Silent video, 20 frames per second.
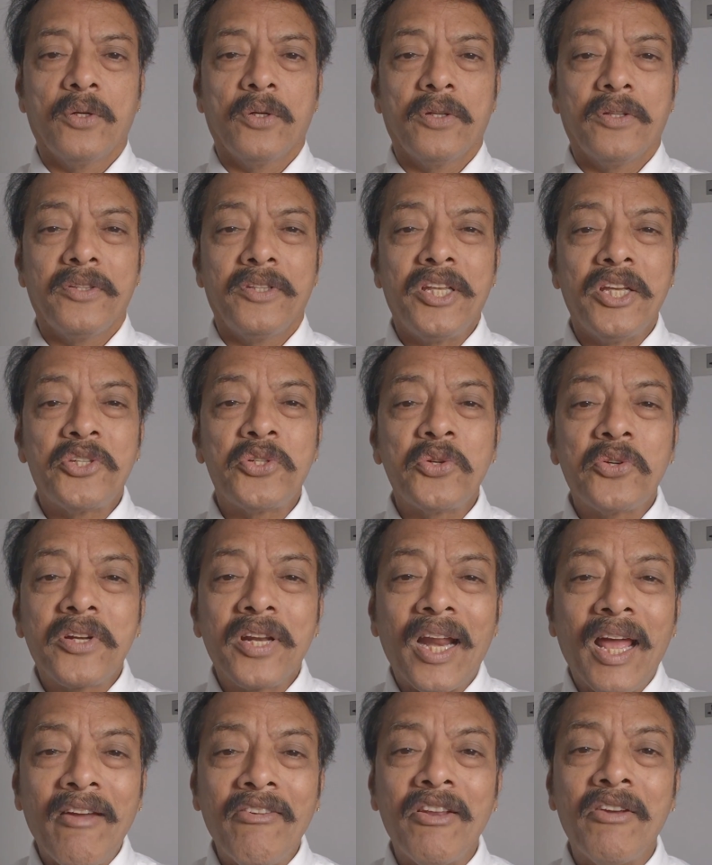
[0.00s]
They should
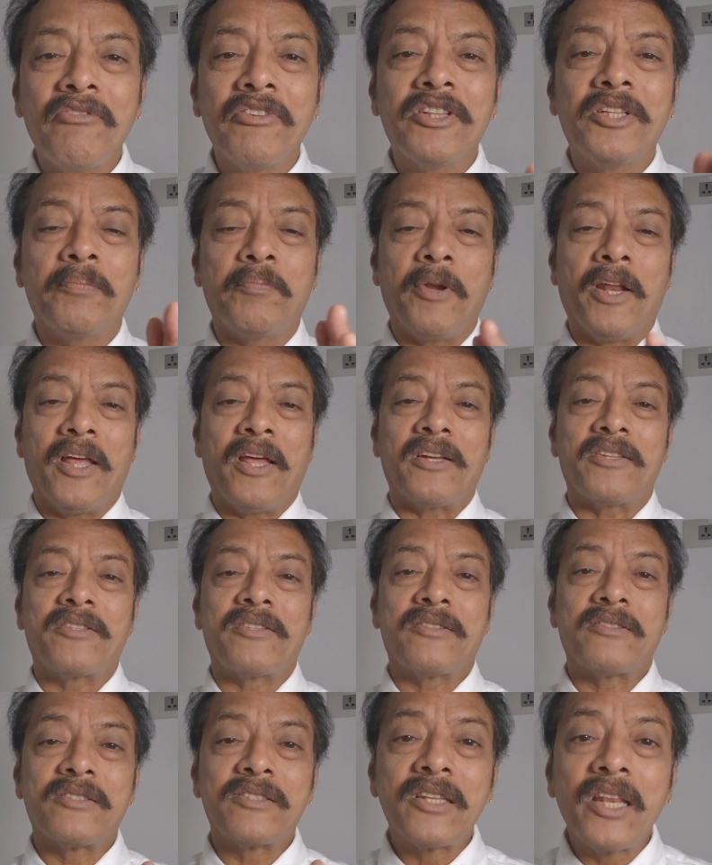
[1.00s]
travel with the players,
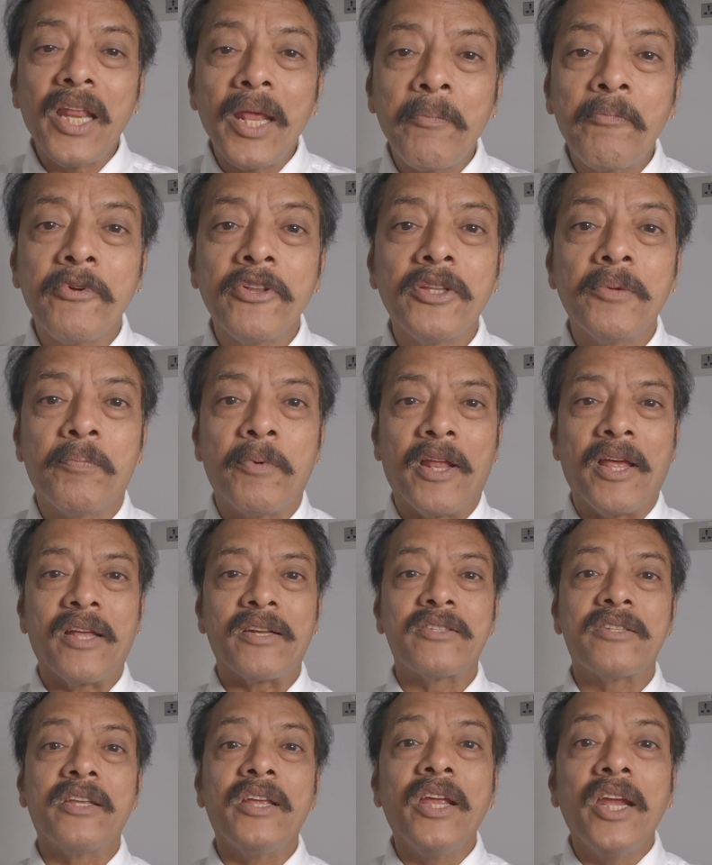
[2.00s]
sleep with the
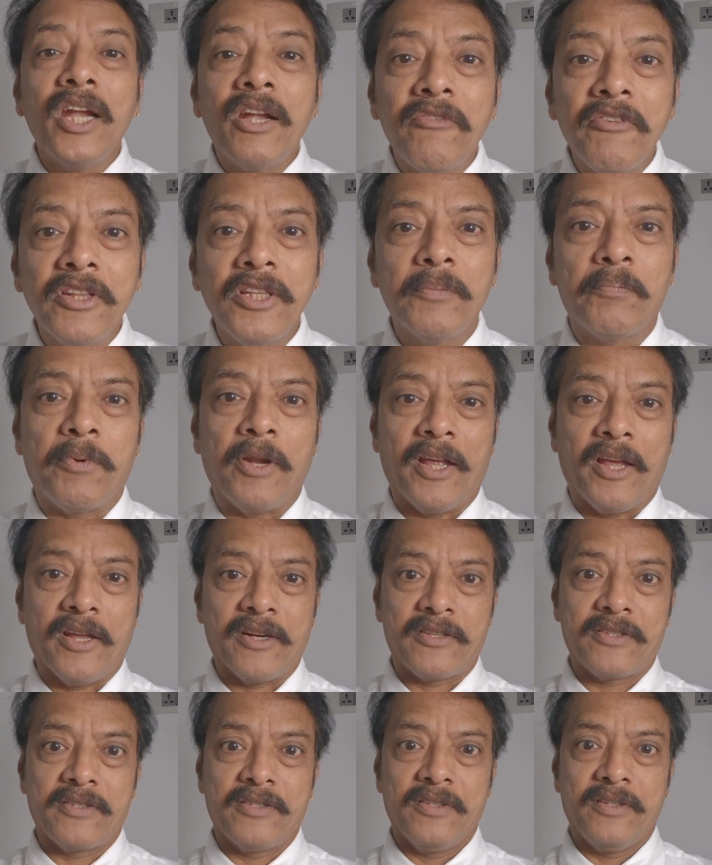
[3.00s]
players, eat with the
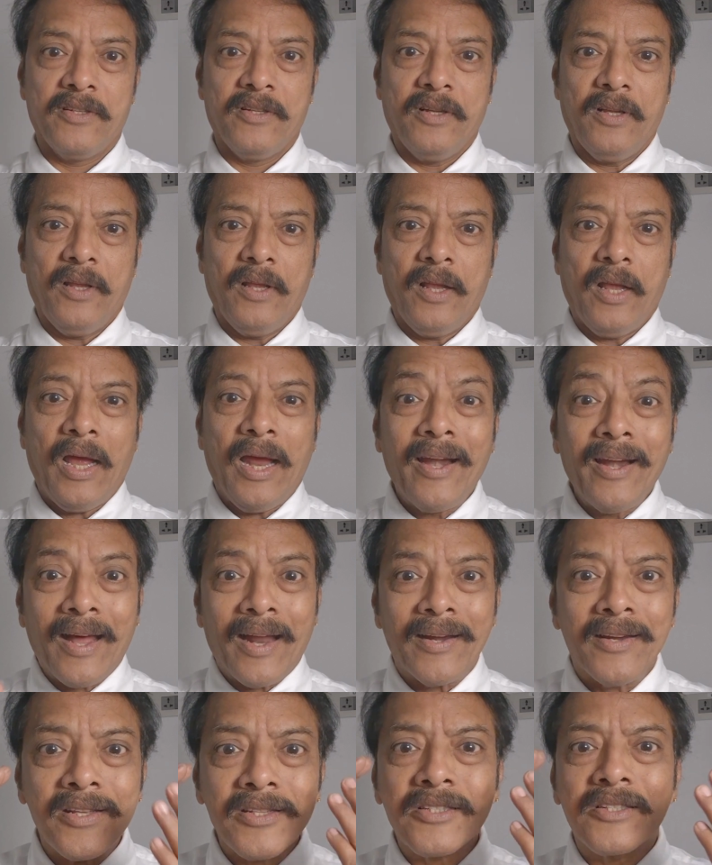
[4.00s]
players, and
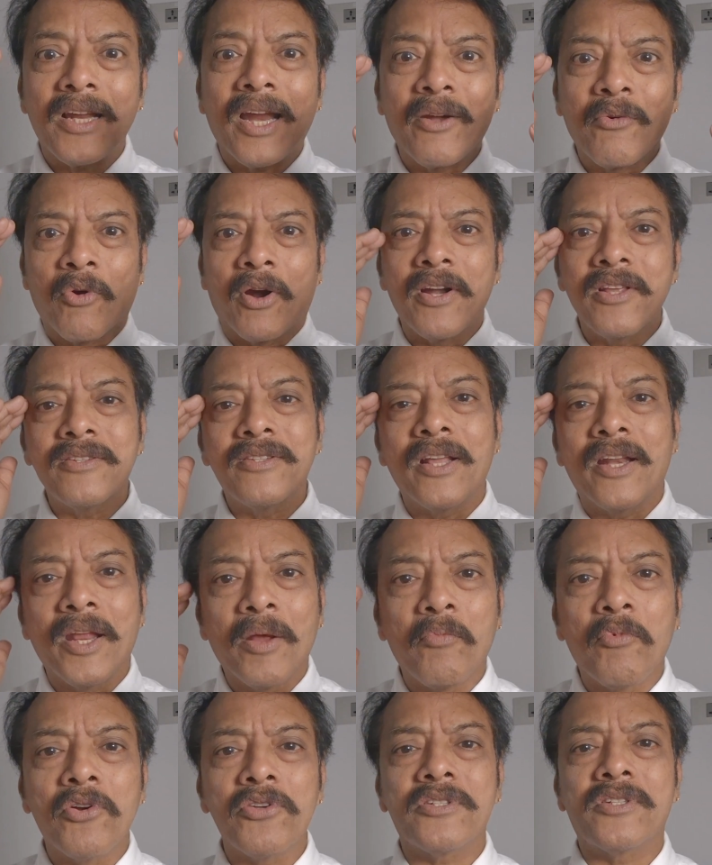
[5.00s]
understand what is their
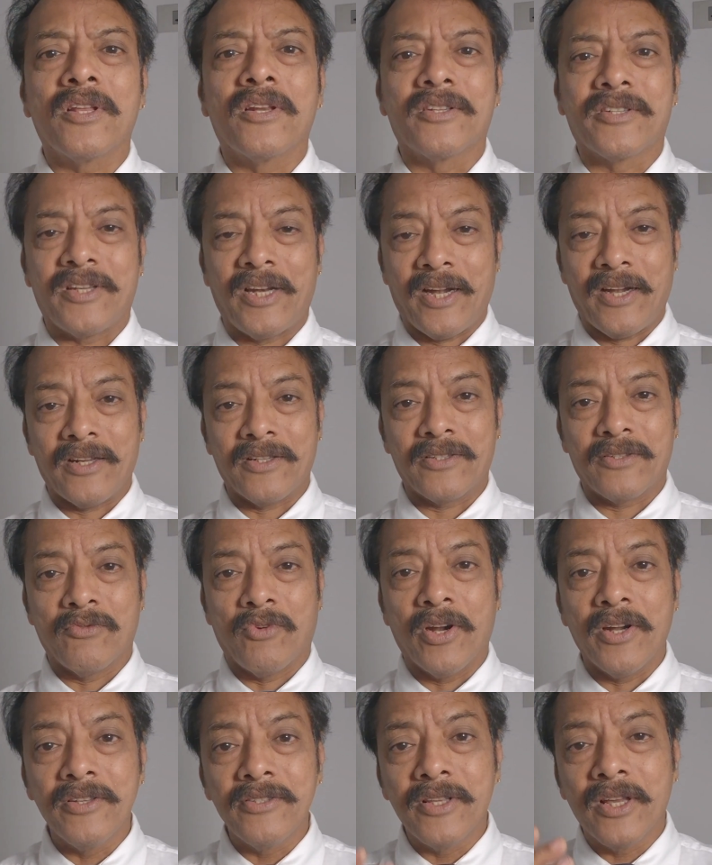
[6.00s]
emotional status,
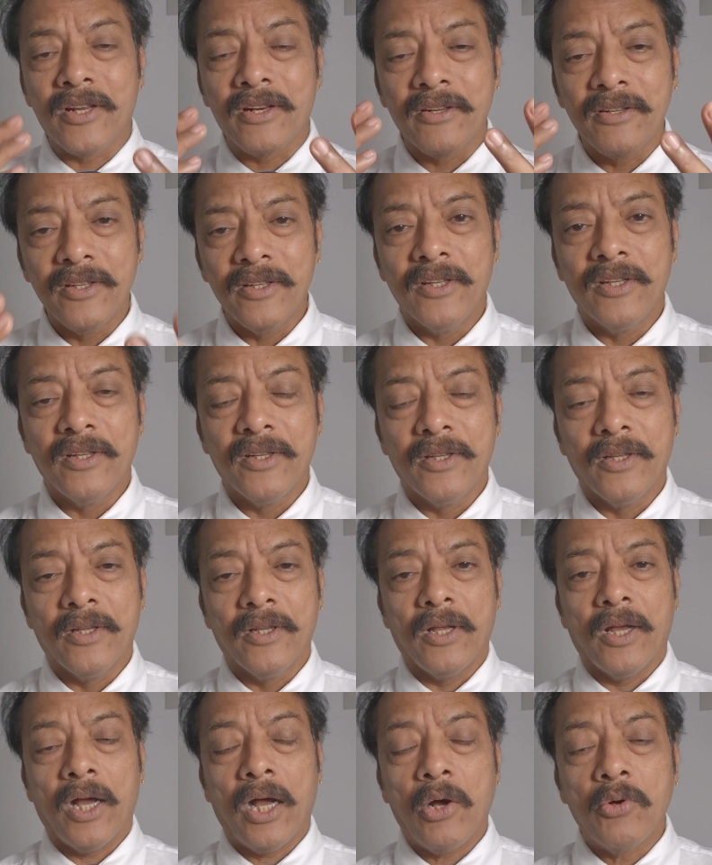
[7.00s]
what is their
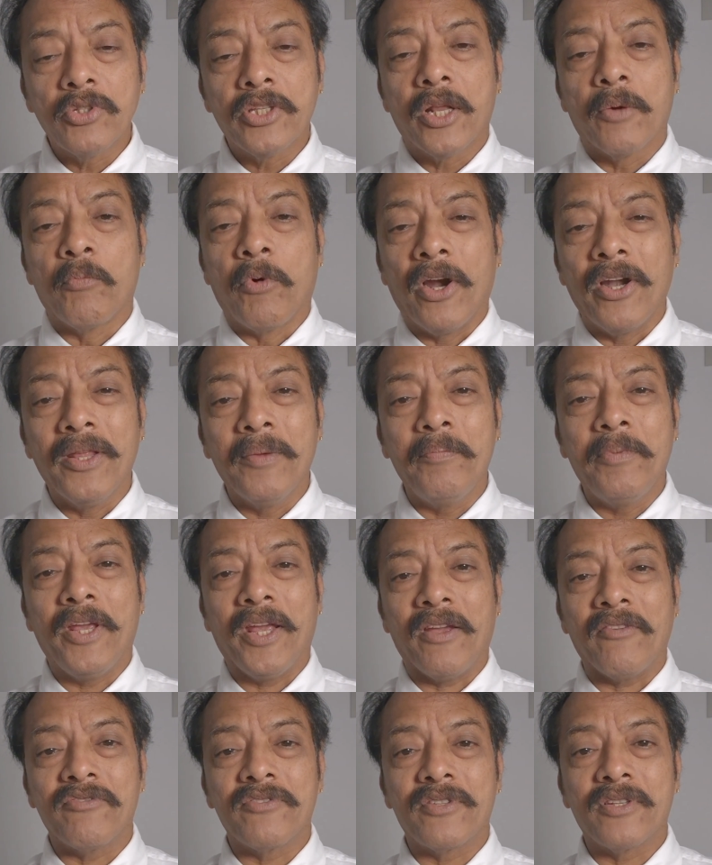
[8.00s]
how their body
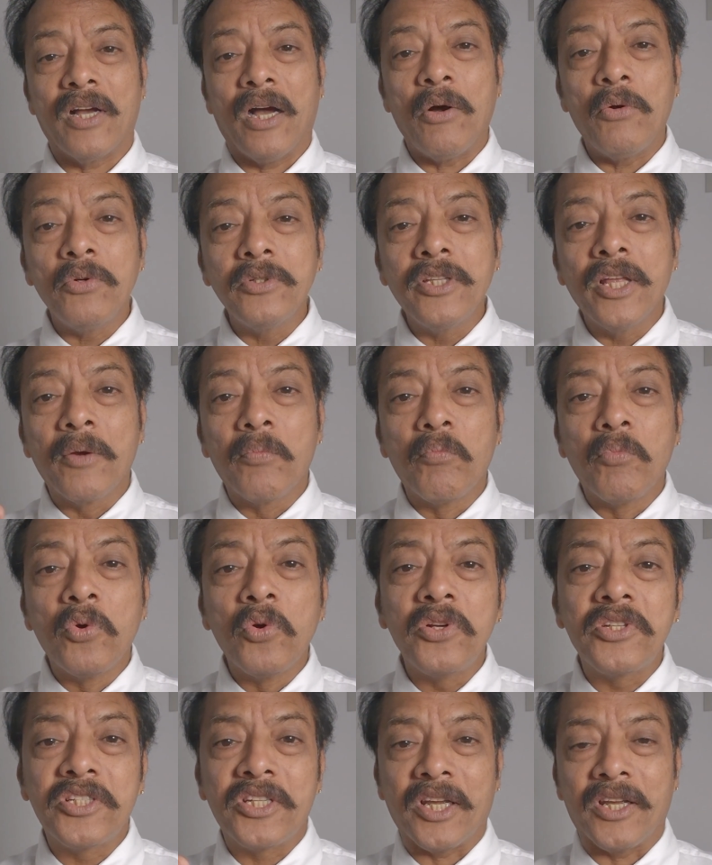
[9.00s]
behaves, how their
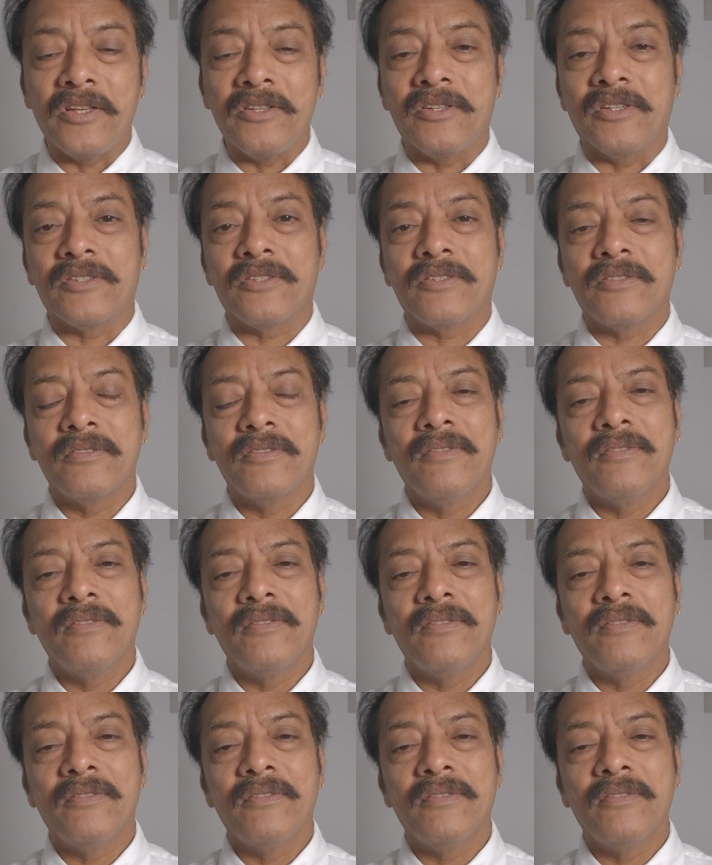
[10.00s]
mood changes.